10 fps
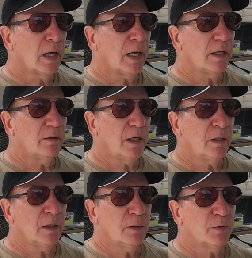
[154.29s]
and
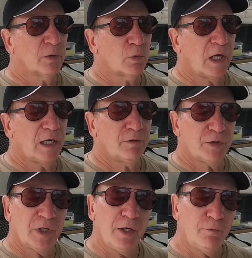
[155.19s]
then it would arrive at
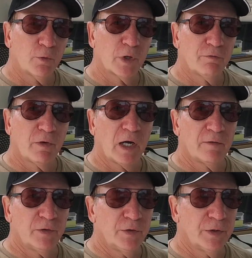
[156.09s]

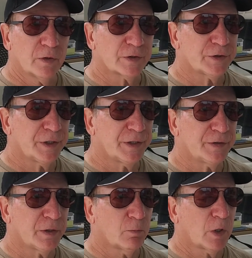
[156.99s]
10:45 in New York City
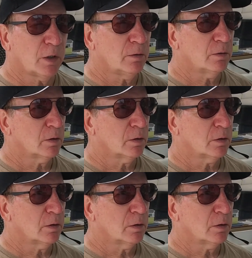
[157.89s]
somewhere.